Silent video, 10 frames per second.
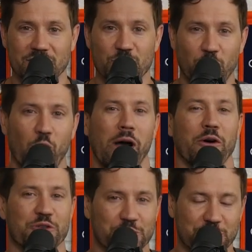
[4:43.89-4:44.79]
to
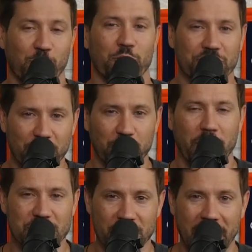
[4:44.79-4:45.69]
quell your sports
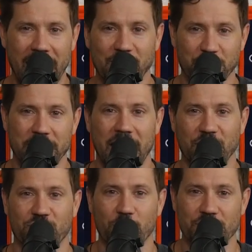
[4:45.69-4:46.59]
depression after the
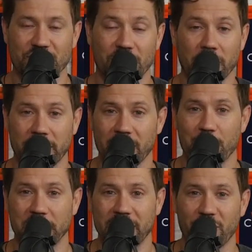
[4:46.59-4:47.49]
Astros stunk it
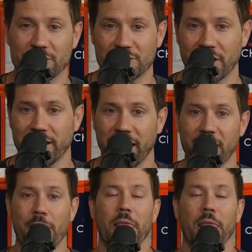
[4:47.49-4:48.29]
up again on Sunday,